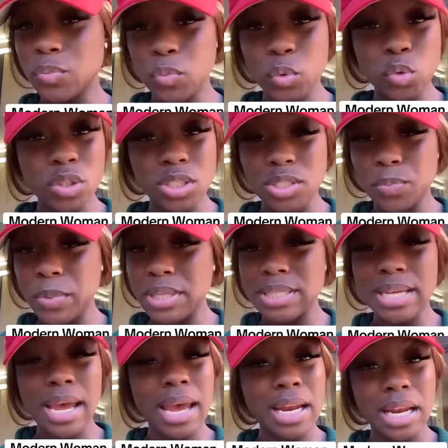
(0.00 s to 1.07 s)
mood to speak
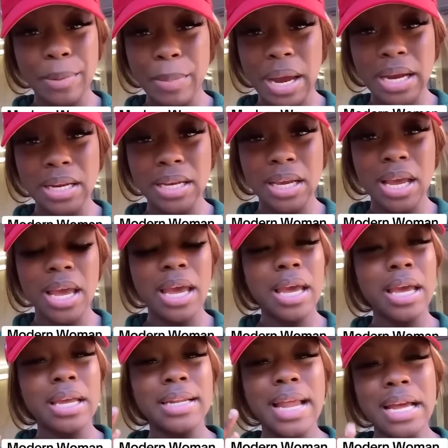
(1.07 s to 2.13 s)
to anybody,
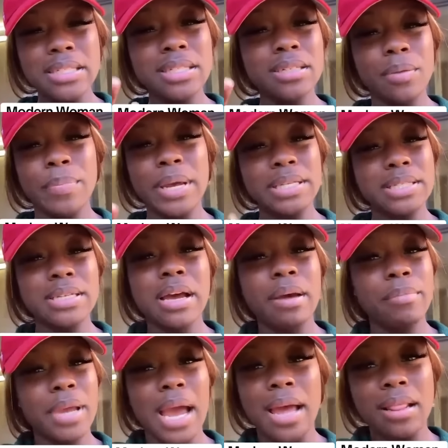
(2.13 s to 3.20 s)
that's the best
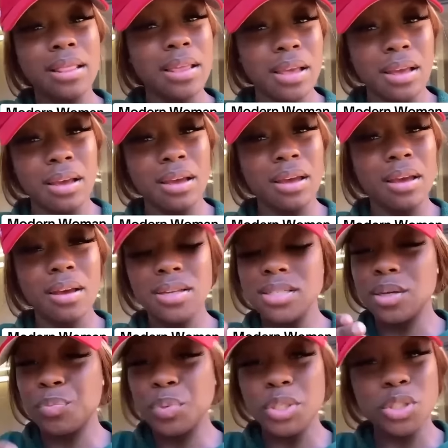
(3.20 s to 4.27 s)
time y'all think
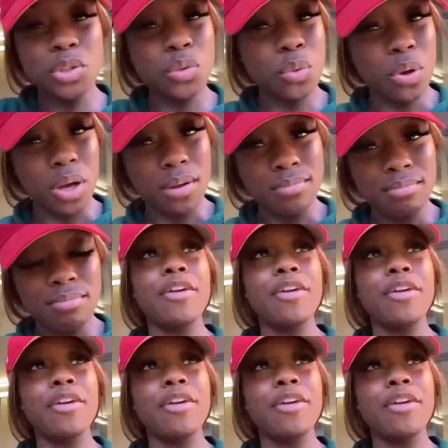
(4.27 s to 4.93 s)
to pursue her?